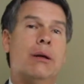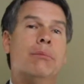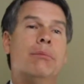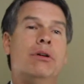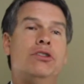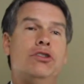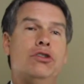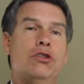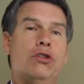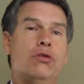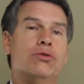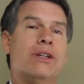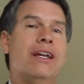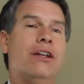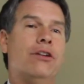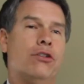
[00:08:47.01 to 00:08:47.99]
but you
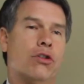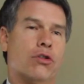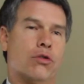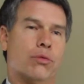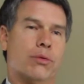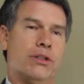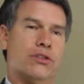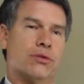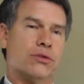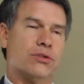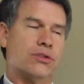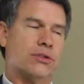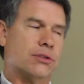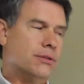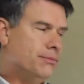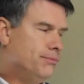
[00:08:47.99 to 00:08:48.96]
use internal
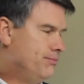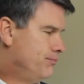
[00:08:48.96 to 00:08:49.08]
resources.